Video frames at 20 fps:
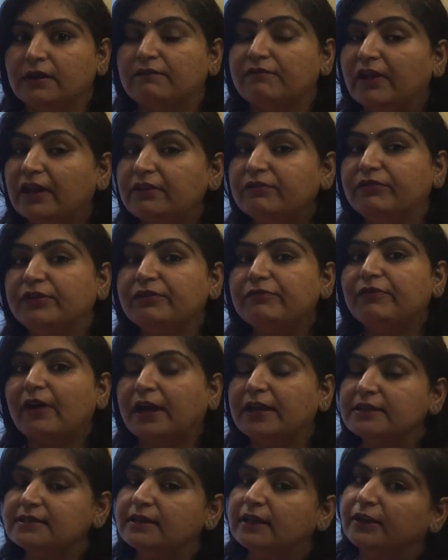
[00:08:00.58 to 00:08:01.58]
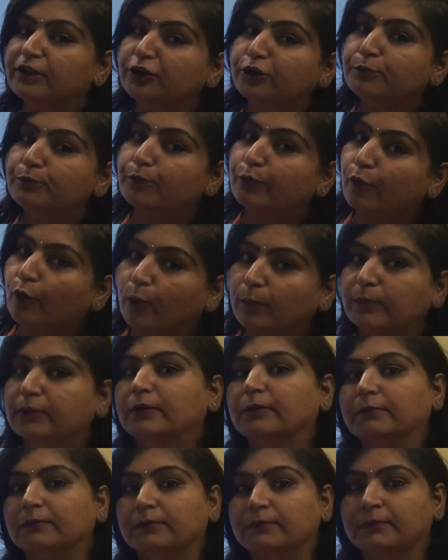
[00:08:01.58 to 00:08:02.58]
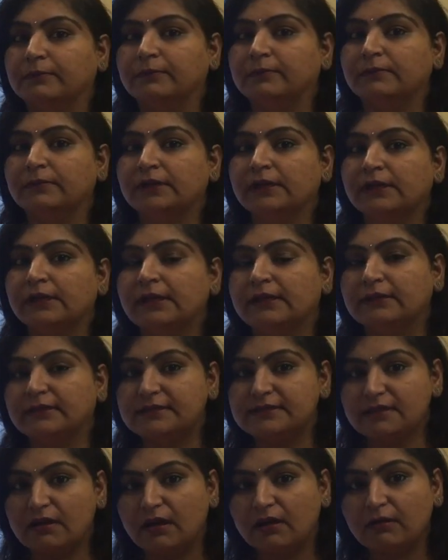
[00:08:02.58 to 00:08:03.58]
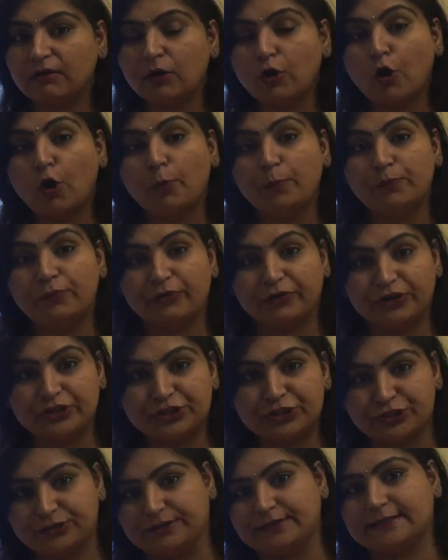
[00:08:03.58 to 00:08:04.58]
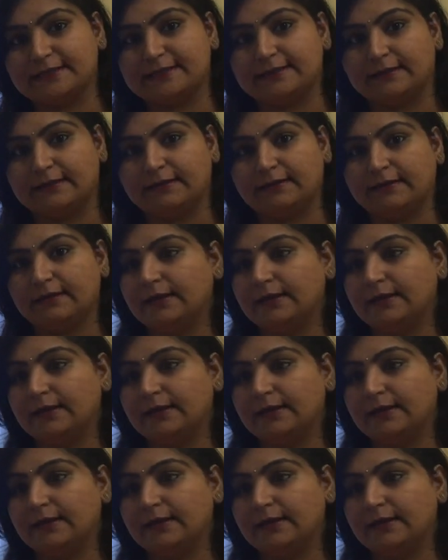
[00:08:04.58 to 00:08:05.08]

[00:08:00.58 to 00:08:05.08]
when we find any problem. These are operations.